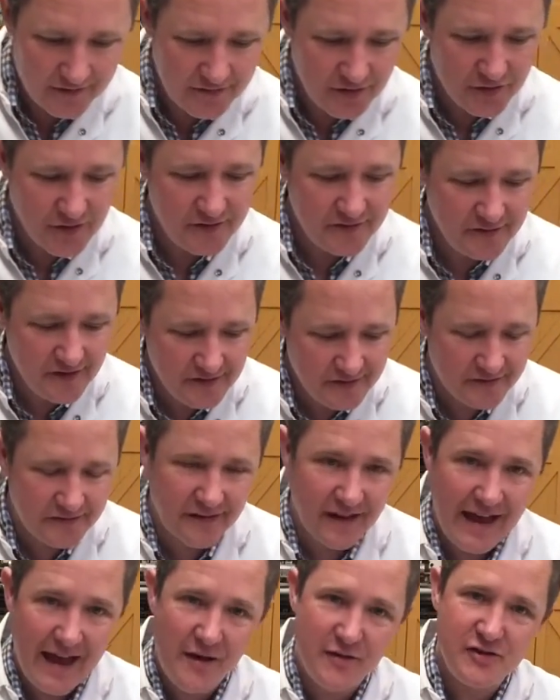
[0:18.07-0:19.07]
So this
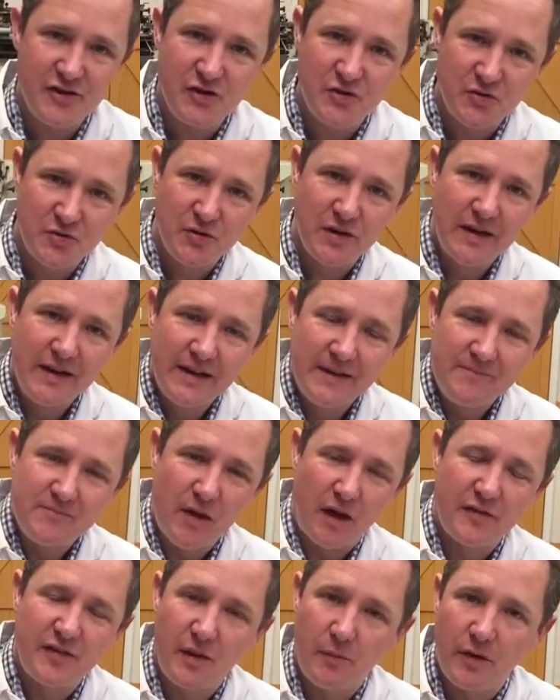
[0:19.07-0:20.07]
is our new,
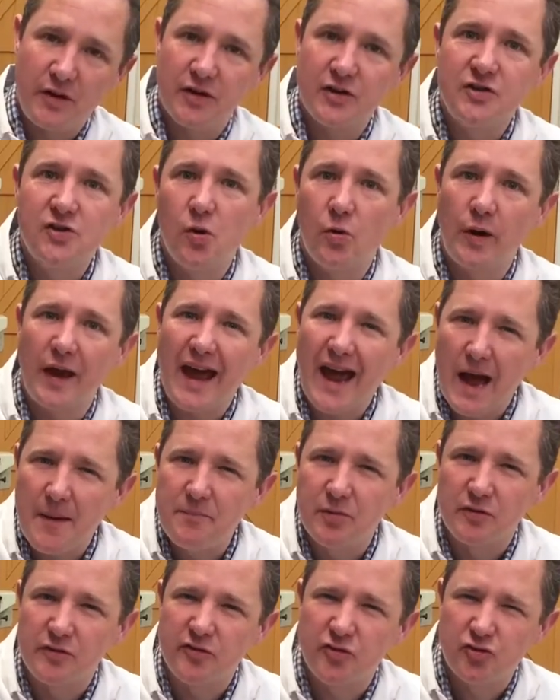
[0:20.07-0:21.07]
I think we're going to call it
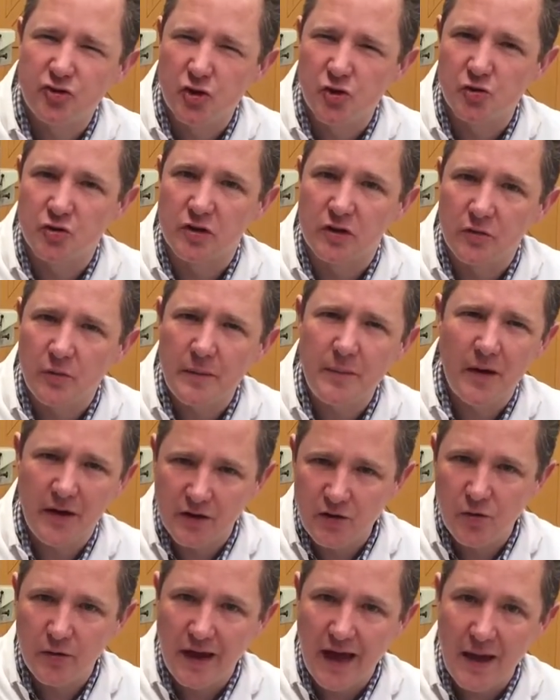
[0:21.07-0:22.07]
apple strudel, or we
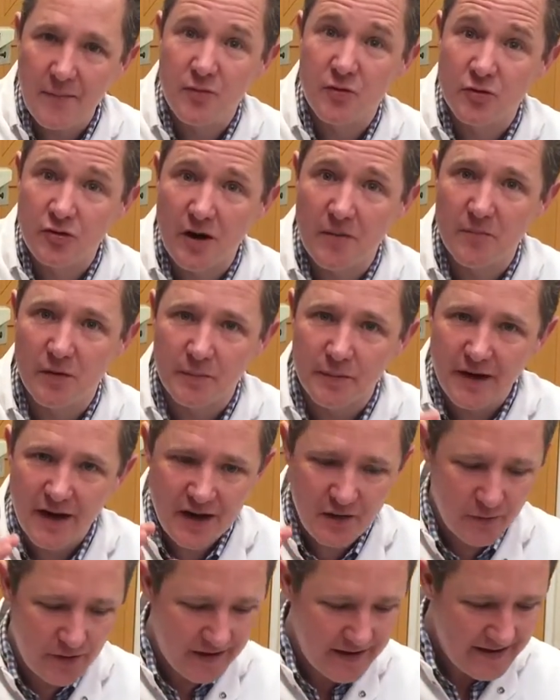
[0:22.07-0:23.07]
might call it apple crumble. But
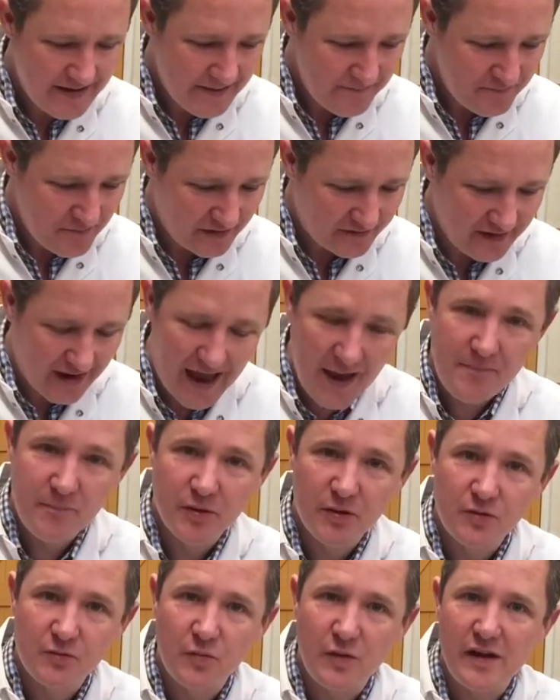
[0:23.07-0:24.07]
anyway, it's
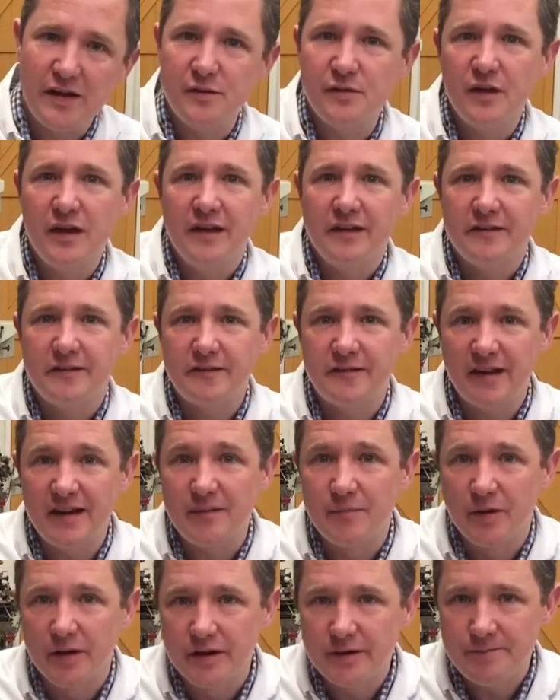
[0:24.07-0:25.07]
apple with
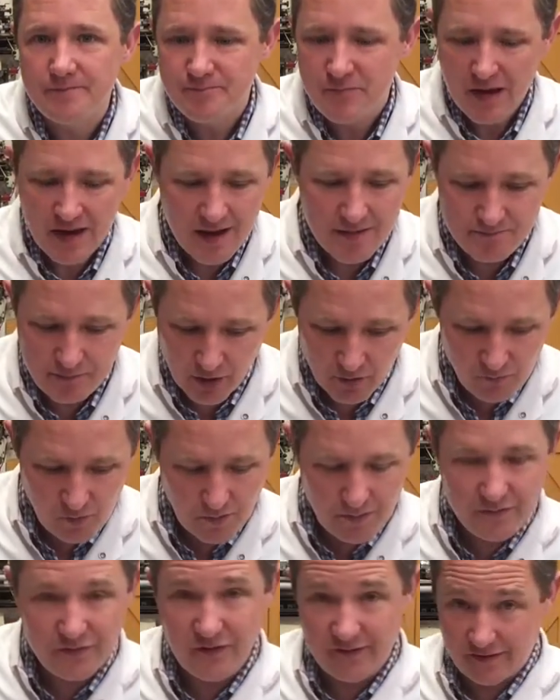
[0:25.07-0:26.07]
cinnamon. But
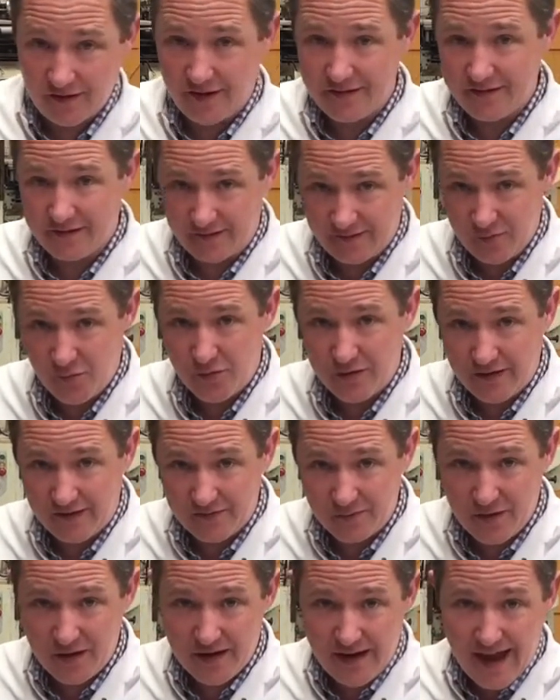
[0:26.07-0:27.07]
what we've decided this morning
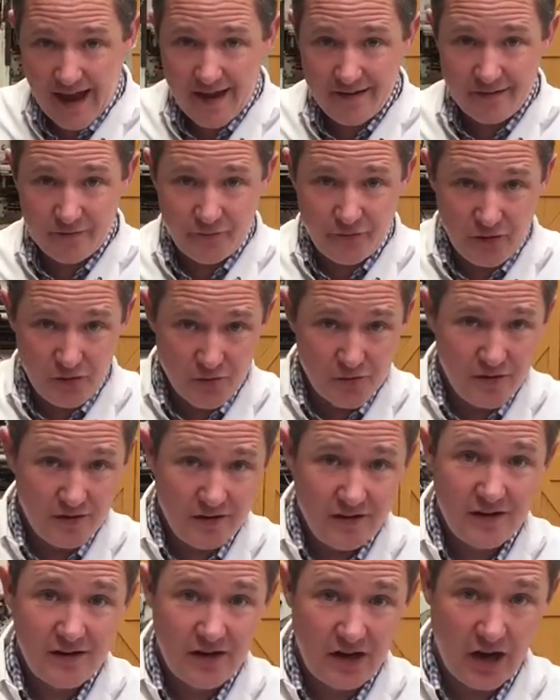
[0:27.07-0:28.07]
is we're going to add a few
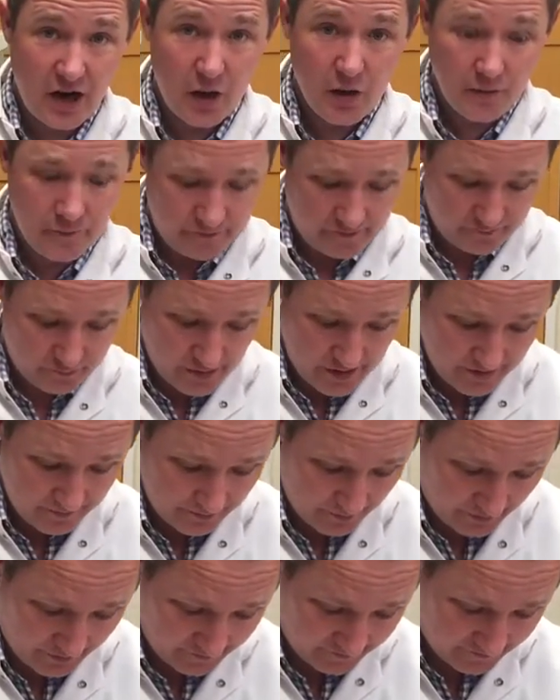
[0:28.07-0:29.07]
cloves as
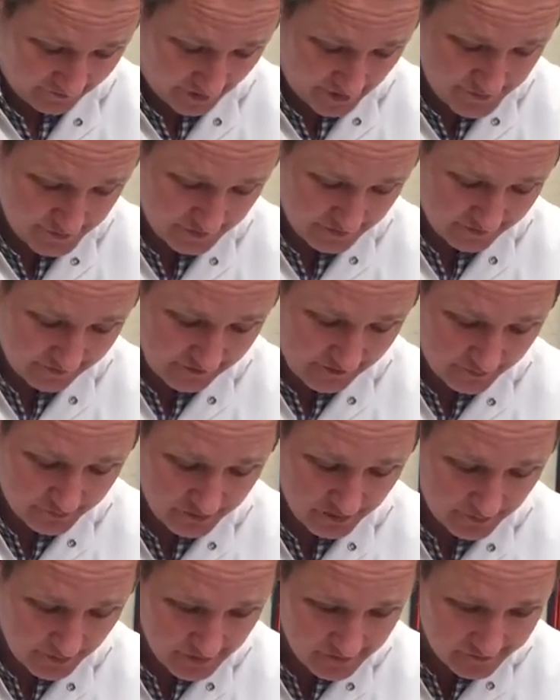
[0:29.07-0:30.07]
well, because I think this is
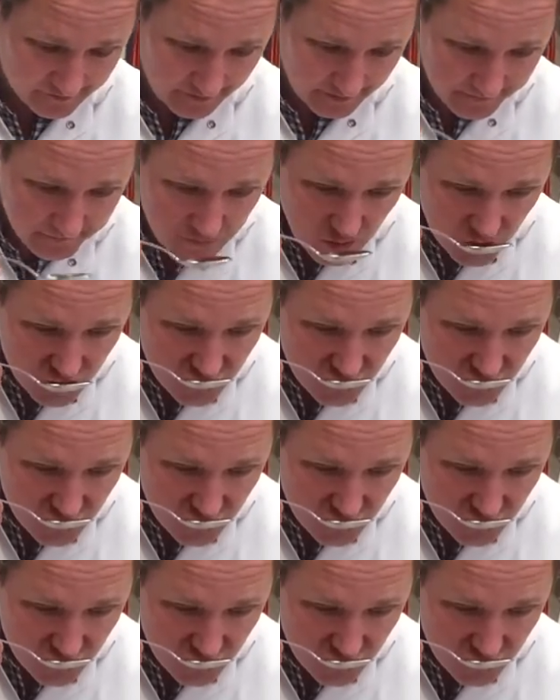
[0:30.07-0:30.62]
absolutely amazing.